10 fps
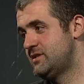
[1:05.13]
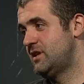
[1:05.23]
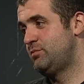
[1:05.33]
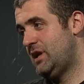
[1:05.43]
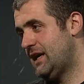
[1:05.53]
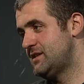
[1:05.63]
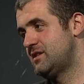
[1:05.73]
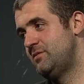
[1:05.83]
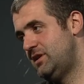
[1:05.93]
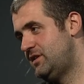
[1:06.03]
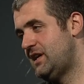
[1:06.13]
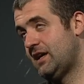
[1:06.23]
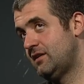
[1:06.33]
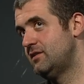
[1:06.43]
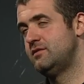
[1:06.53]
think black is going to be the
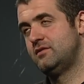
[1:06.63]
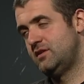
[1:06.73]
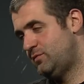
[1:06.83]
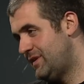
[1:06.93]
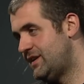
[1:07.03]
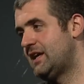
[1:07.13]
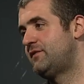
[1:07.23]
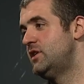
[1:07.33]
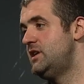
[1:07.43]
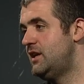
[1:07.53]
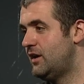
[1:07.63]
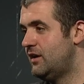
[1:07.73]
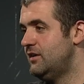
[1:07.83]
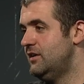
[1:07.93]
deck. It's been the deck for a year.